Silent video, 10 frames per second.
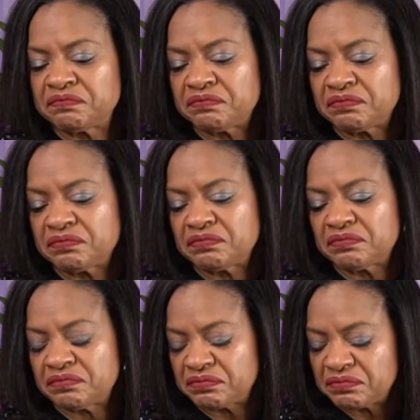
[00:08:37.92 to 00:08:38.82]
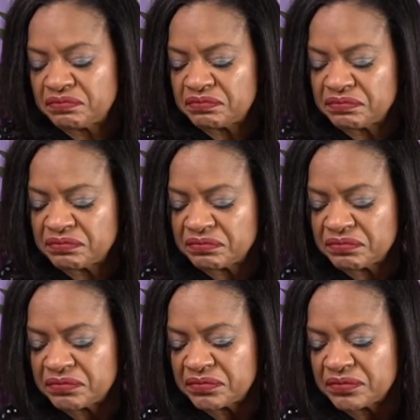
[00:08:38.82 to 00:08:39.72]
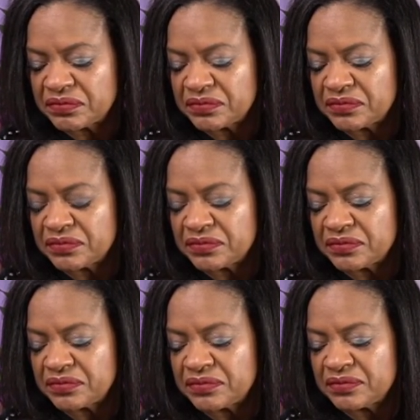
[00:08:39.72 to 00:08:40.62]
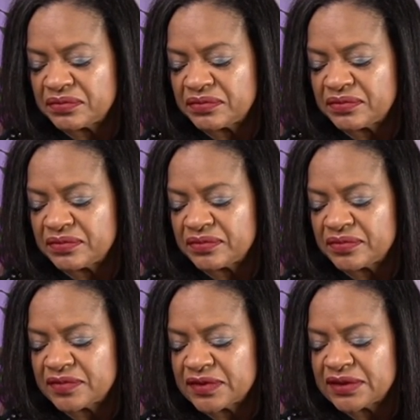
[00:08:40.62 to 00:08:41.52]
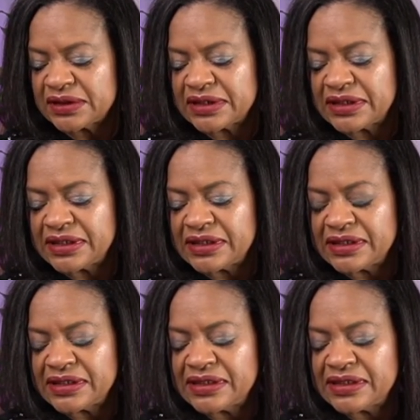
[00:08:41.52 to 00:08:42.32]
(no one is talking)